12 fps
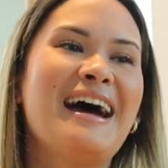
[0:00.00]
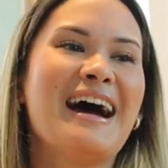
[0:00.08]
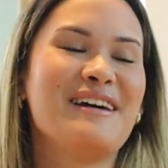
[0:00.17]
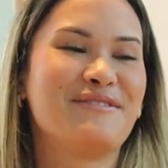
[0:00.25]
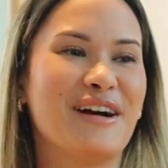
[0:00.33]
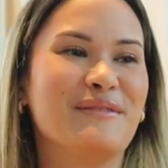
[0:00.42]

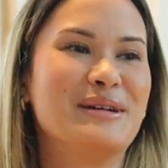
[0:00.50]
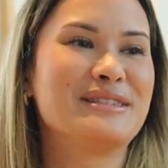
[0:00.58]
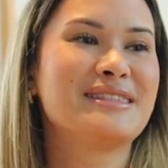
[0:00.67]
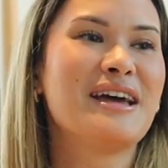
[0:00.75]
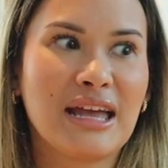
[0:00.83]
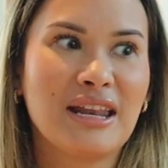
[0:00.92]
I
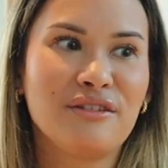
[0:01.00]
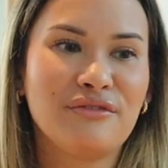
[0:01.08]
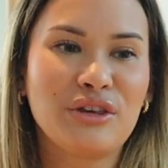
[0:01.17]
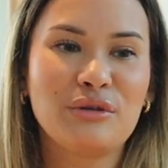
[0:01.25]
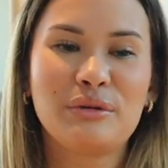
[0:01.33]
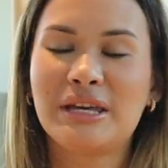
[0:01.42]
promise. And
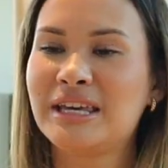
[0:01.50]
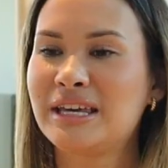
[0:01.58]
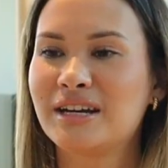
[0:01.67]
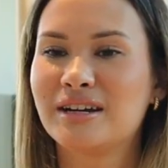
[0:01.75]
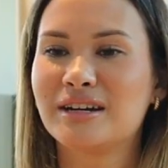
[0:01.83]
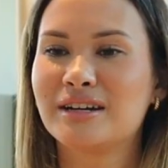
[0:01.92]
if you
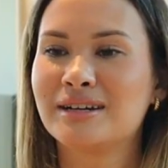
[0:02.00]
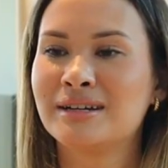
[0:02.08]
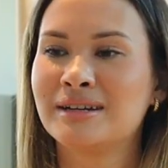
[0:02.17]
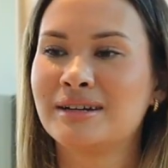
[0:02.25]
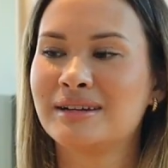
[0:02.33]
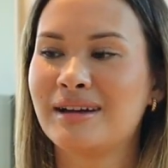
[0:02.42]

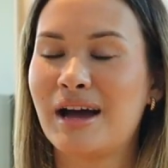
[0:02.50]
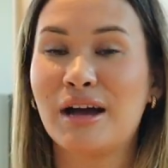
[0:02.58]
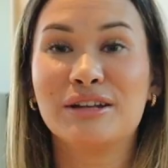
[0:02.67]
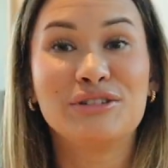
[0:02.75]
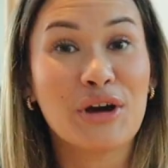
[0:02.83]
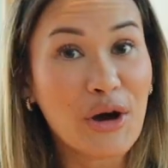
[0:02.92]
hear
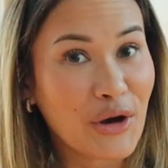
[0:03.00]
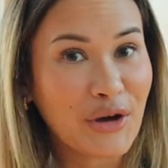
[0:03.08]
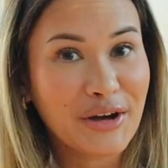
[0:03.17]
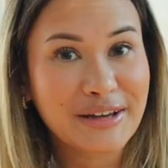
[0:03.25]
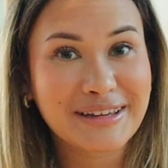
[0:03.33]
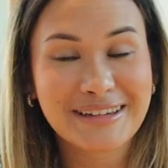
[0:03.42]
a
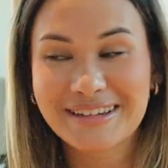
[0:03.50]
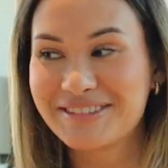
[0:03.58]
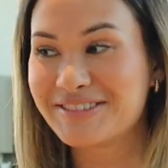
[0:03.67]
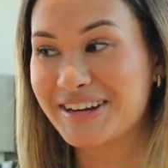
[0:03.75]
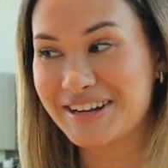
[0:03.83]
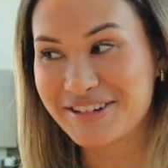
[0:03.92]
dog
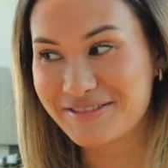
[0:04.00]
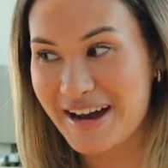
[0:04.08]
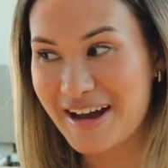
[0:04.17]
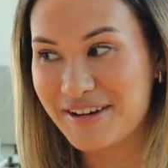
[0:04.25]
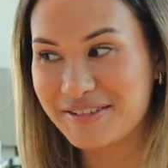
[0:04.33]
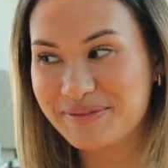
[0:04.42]
running
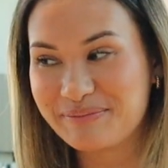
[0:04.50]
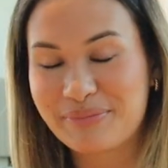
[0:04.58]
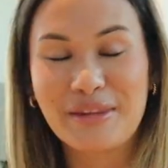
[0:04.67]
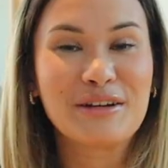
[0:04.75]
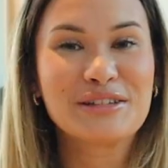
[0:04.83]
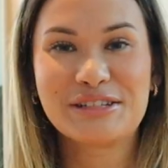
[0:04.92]
around,
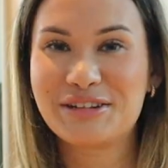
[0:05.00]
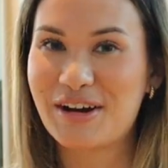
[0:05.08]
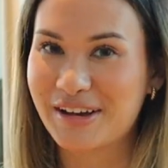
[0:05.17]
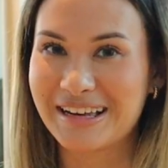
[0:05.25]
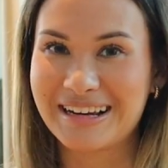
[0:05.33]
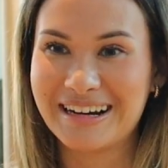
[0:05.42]
there's a
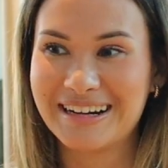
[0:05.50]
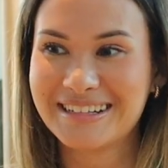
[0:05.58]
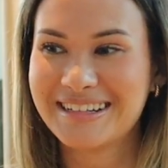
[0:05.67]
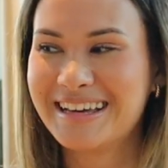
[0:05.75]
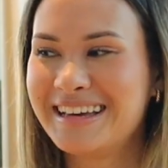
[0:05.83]
dog in here.